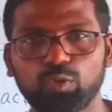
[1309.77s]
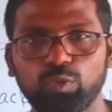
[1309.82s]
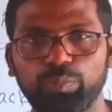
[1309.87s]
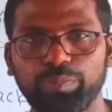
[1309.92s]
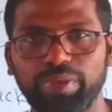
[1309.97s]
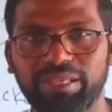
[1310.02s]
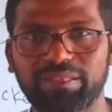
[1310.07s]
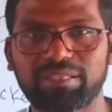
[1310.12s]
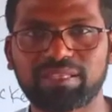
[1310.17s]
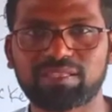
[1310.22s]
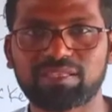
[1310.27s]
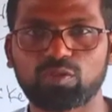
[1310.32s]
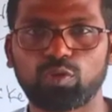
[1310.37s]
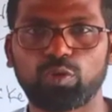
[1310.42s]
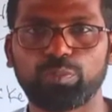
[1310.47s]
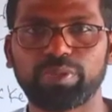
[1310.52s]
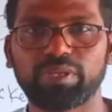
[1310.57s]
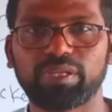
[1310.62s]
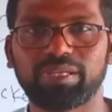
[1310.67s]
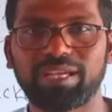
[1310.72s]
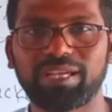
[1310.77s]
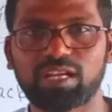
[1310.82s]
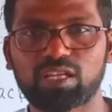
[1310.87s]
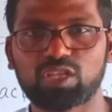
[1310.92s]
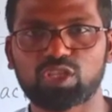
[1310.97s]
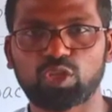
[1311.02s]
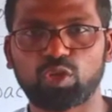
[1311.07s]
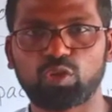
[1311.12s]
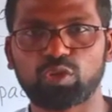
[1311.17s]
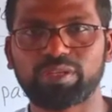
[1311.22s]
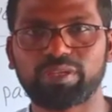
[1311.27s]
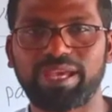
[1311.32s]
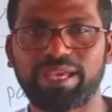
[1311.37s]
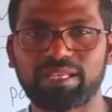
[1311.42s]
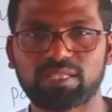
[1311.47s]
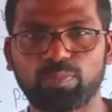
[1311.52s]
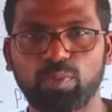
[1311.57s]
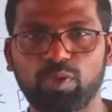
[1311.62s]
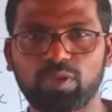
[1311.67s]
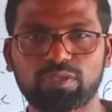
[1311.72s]
make this topic as short as
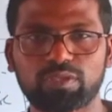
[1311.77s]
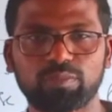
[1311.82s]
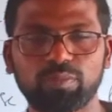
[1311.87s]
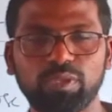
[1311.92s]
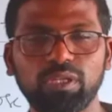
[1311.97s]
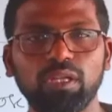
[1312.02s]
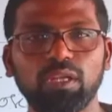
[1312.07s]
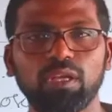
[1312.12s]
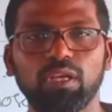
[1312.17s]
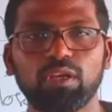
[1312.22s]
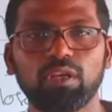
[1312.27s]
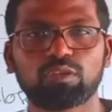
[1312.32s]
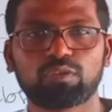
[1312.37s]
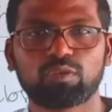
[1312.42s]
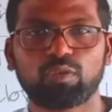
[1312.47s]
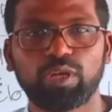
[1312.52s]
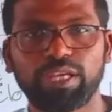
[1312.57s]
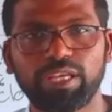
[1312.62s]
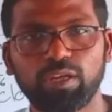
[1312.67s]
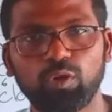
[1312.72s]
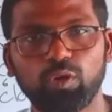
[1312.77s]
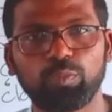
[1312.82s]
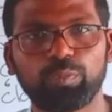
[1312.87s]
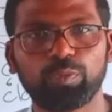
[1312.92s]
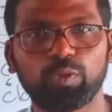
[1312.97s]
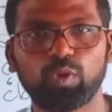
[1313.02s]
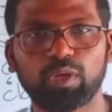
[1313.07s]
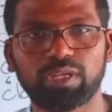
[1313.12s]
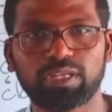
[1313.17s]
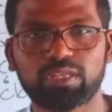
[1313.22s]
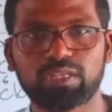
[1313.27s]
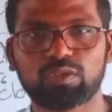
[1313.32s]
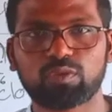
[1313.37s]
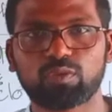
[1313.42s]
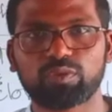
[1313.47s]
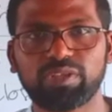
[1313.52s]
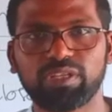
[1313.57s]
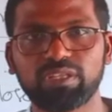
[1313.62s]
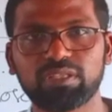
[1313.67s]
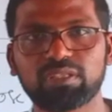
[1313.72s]
possible, so I hope you understood
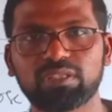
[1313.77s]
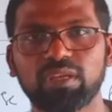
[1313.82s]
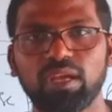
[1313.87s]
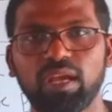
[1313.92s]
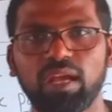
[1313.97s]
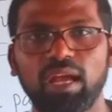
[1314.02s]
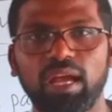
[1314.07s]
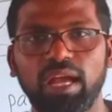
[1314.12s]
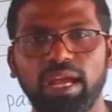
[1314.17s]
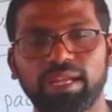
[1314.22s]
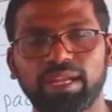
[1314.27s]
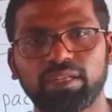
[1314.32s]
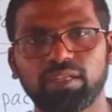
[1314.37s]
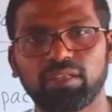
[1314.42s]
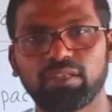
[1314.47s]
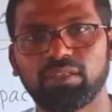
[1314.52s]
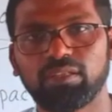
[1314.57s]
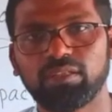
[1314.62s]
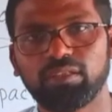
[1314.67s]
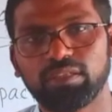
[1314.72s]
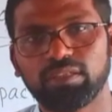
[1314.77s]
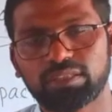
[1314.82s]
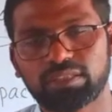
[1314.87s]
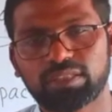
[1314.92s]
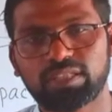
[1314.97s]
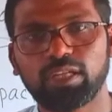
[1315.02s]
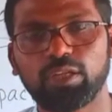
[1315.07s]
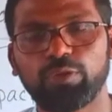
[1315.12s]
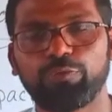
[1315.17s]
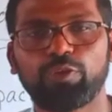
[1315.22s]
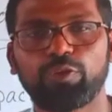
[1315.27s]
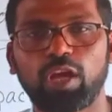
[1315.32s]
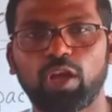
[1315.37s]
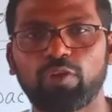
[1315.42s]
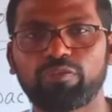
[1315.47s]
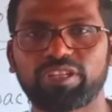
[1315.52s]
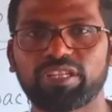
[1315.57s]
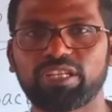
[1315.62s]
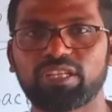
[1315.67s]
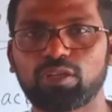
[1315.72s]
this. And still, if you have
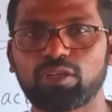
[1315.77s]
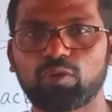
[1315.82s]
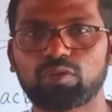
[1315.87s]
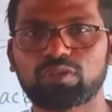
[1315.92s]
any doubts